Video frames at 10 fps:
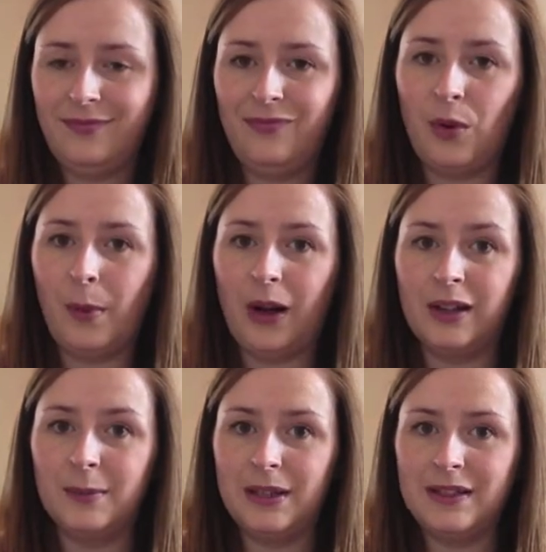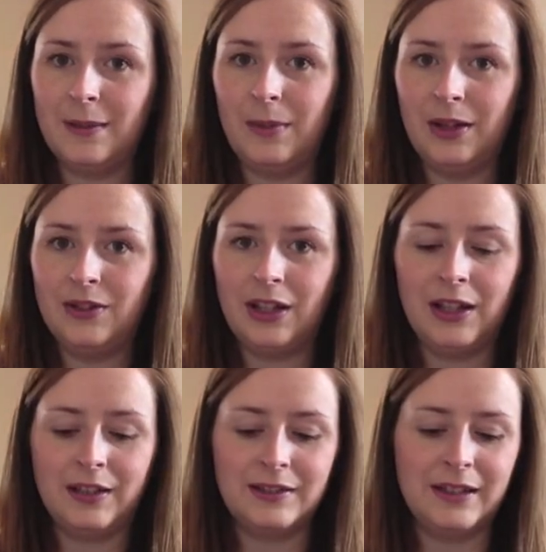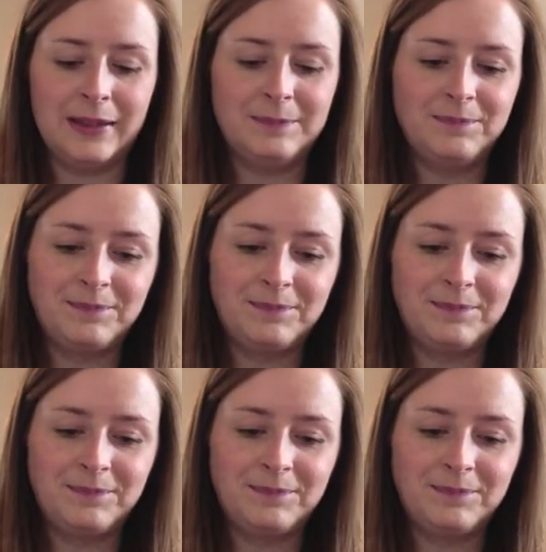remarkably similar to last time.